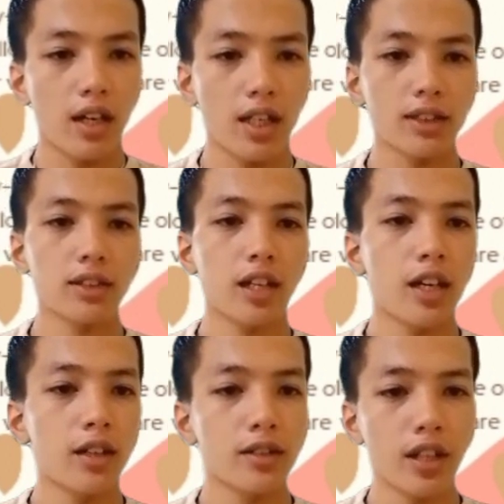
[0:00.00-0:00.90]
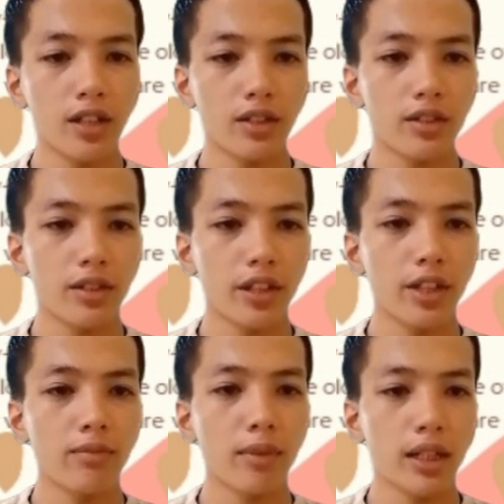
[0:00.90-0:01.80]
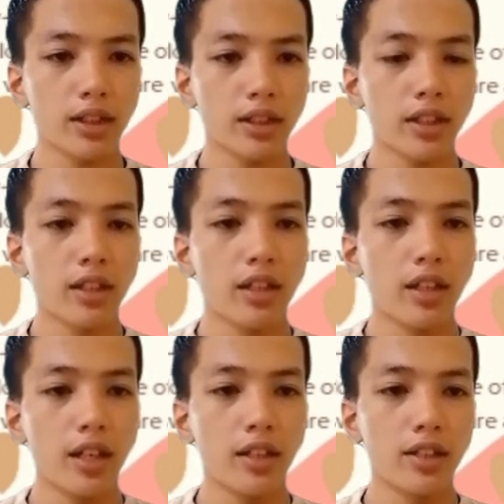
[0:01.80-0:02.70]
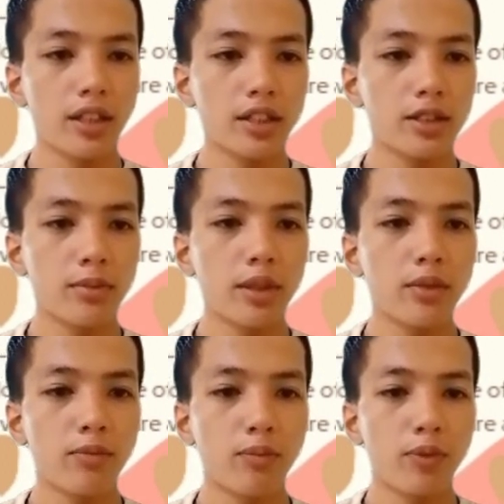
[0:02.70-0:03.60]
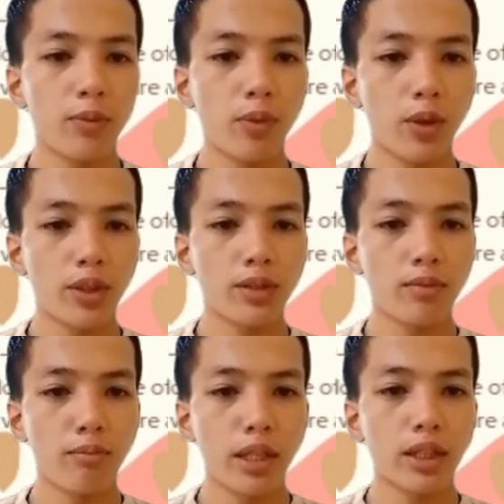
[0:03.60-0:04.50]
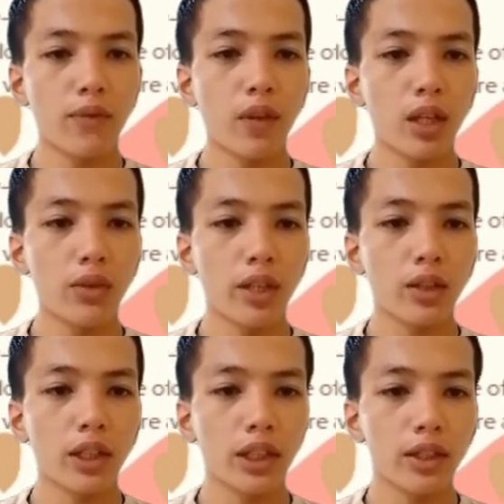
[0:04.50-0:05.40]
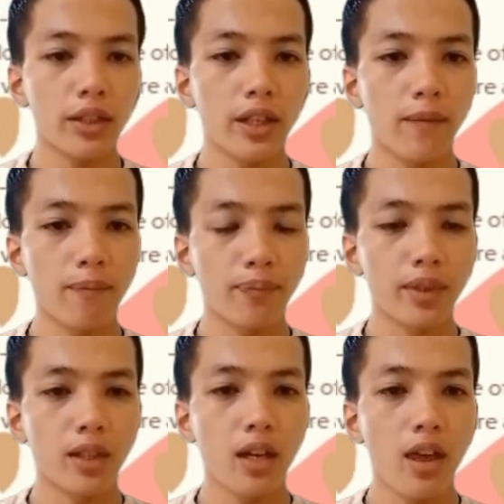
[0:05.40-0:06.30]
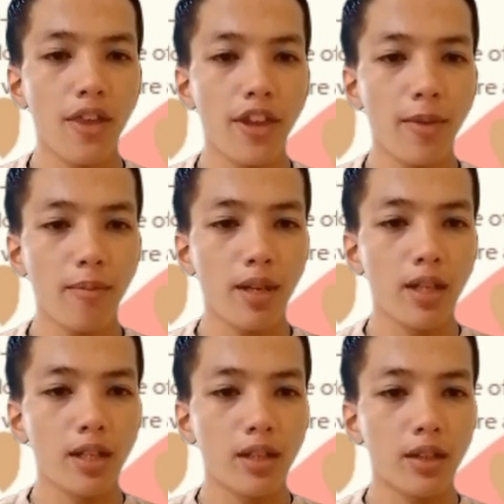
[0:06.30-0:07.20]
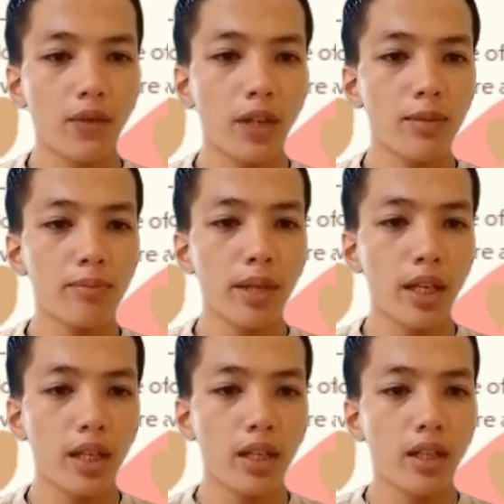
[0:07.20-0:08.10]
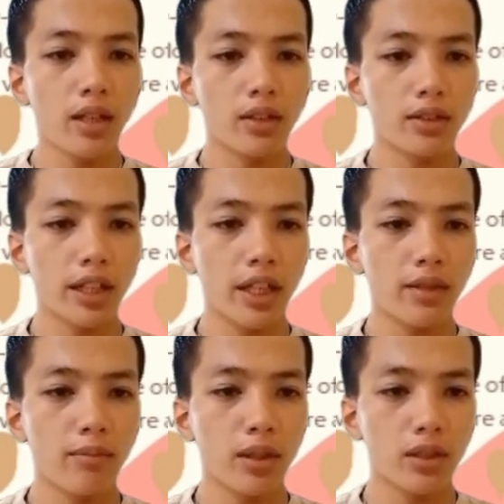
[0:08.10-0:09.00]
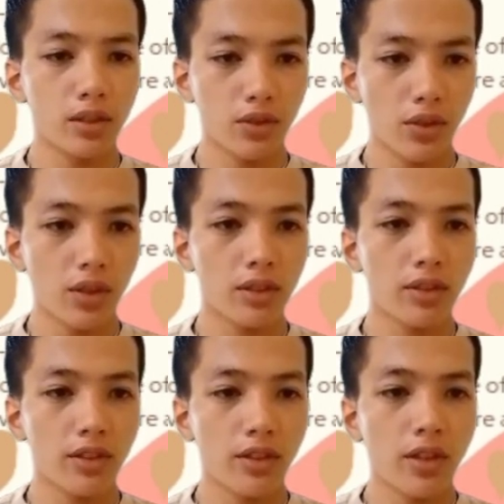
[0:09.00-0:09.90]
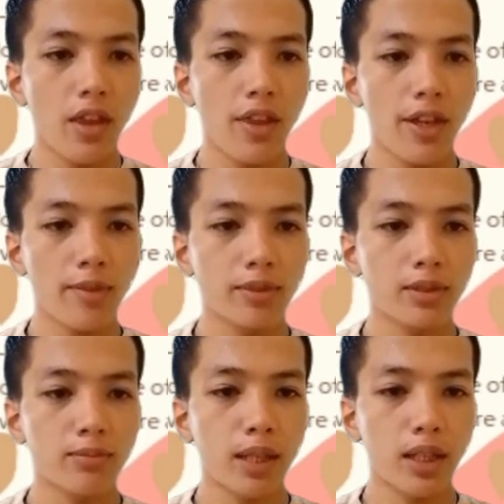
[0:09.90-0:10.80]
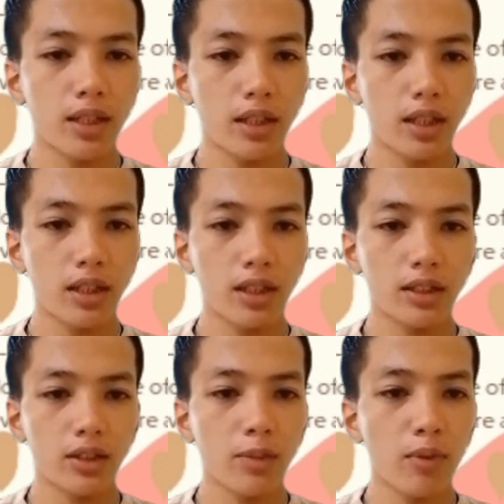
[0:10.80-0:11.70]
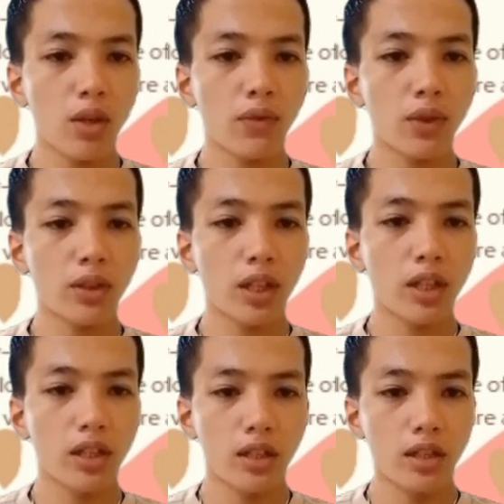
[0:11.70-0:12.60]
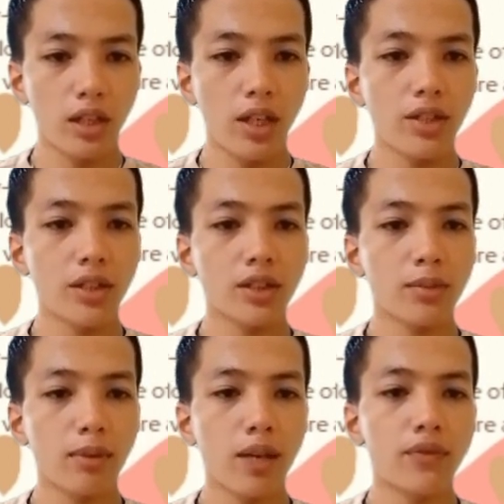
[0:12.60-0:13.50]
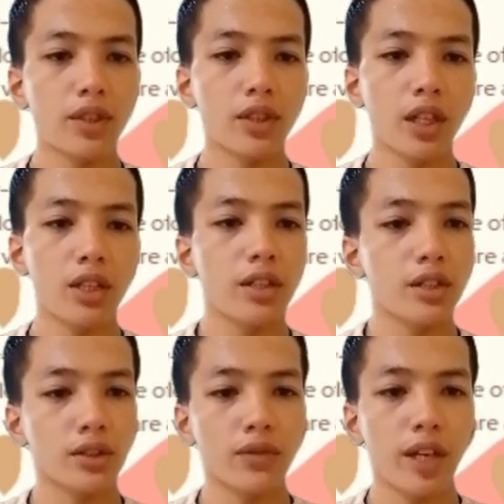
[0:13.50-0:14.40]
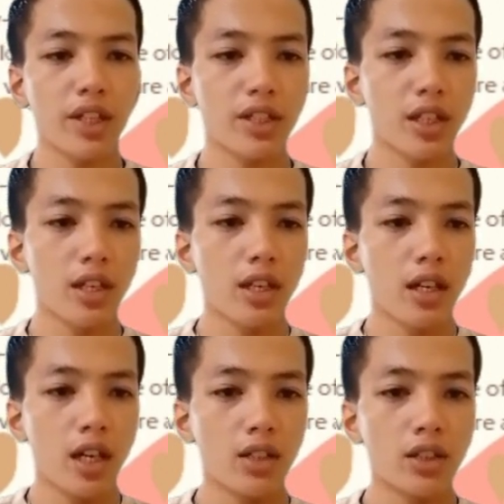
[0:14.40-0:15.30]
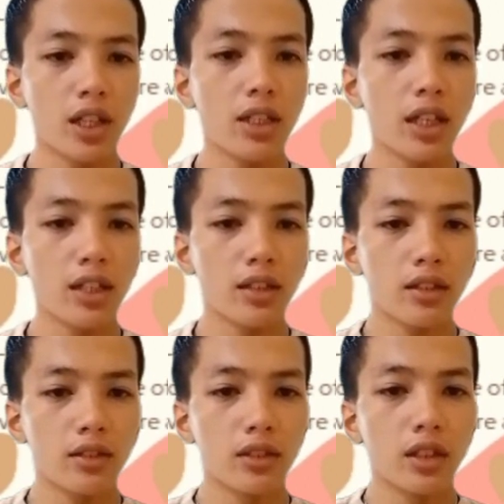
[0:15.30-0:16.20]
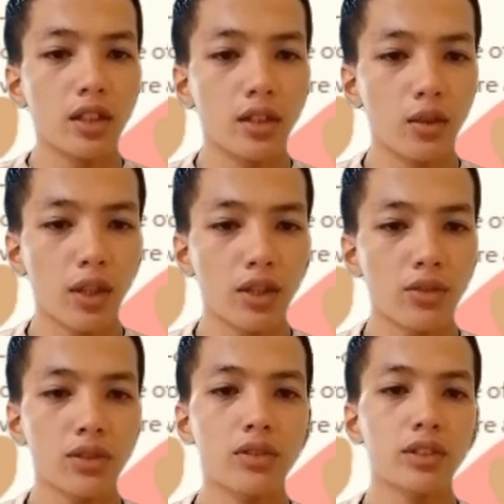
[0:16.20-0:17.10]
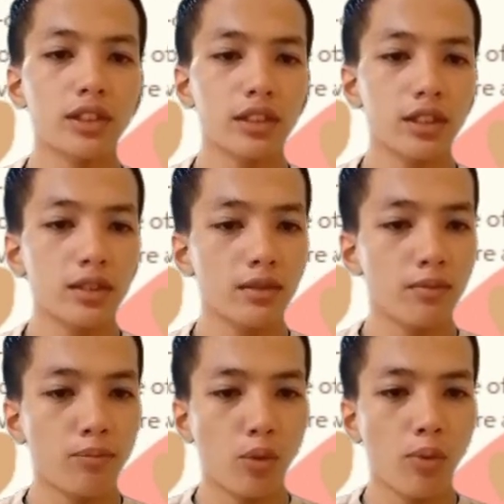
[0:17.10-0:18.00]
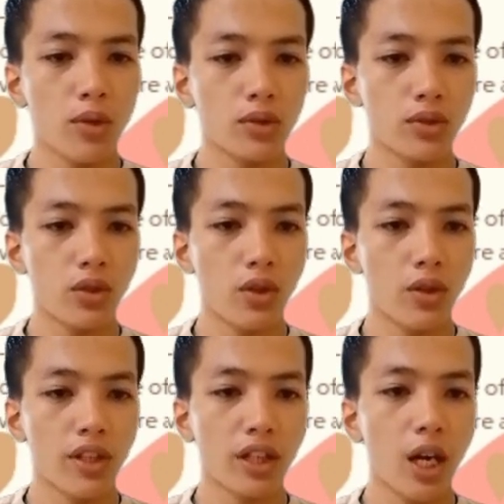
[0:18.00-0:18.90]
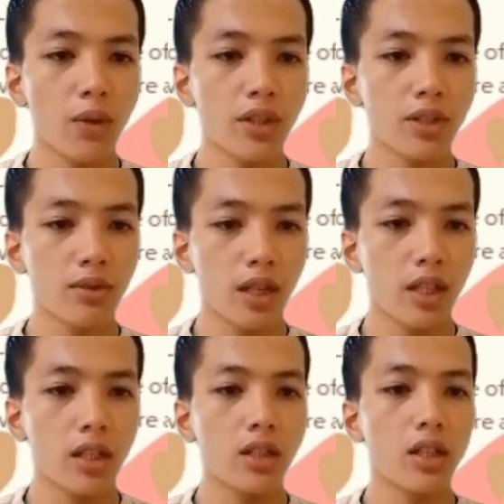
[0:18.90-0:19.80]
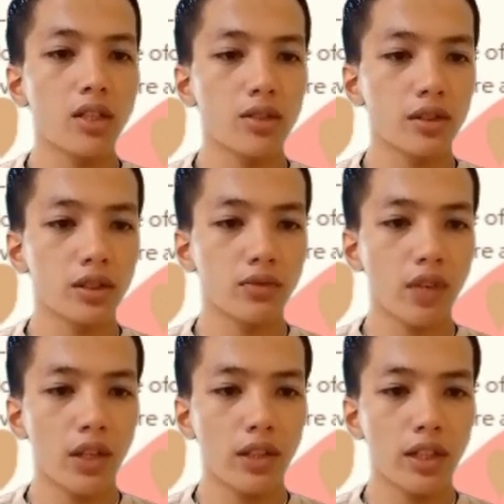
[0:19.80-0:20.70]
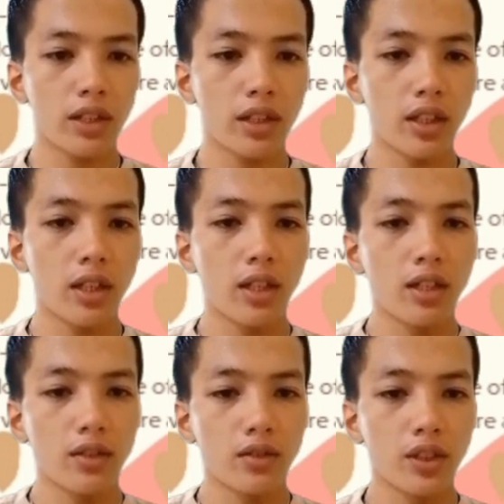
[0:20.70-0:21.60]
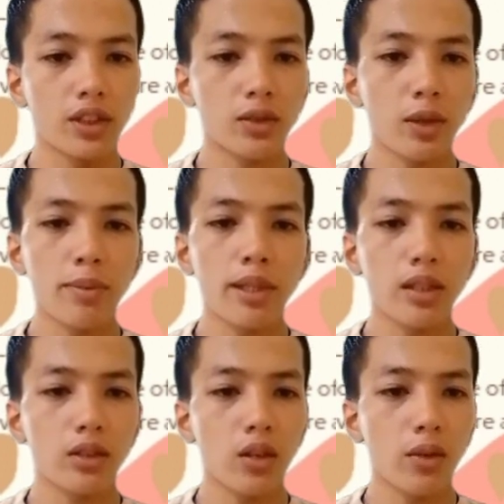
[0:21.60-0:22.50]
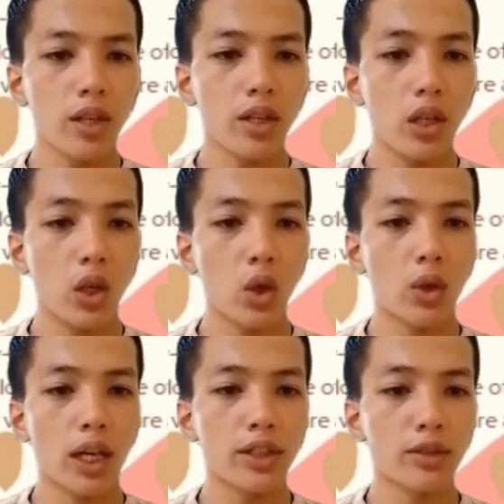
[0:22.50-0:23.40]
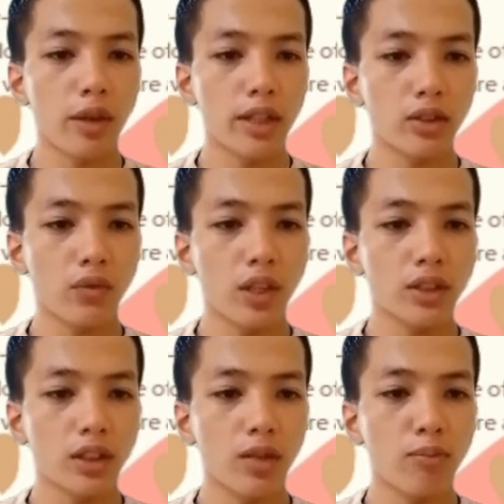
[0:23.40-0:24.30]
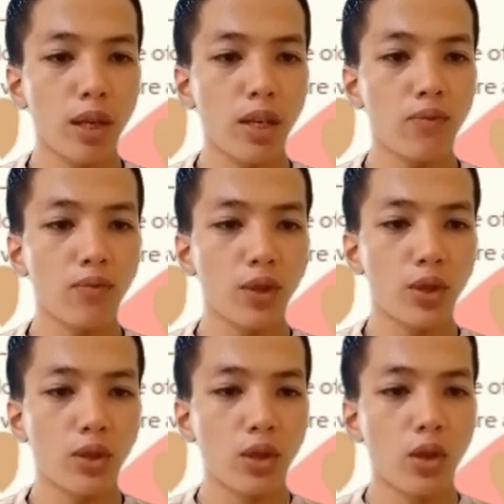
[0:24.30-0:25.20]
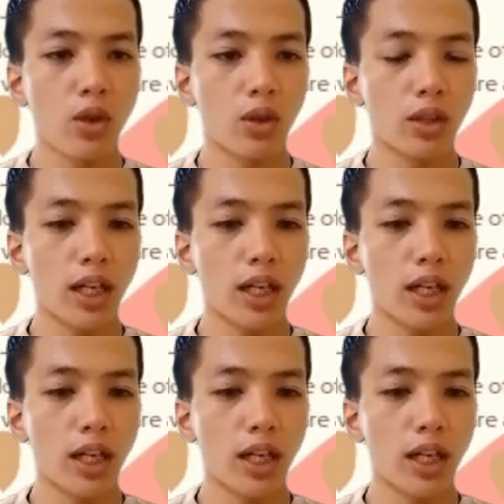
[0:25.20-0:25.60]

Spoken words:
as R-13 must, in the judgment of the board, meet the following criteria. Theme. The film may contain mature themes, but it is suitable for teenagers above 13 years of age, and shall not gratuitously promote or encourage any dangerous, violent, discriminatory, or otherwise offensive behavior or